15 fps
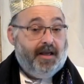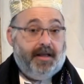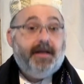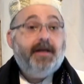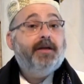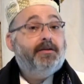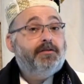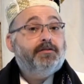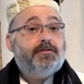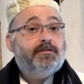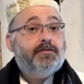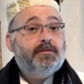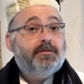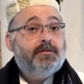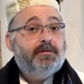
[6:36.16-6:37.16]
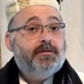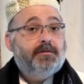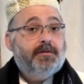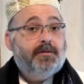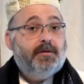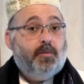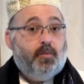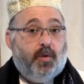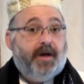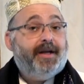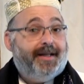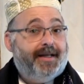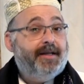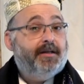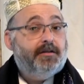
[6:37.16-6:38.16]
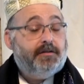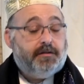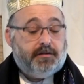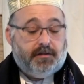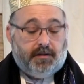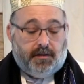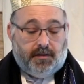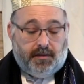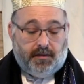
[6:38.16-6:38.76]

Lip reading: It is what it is.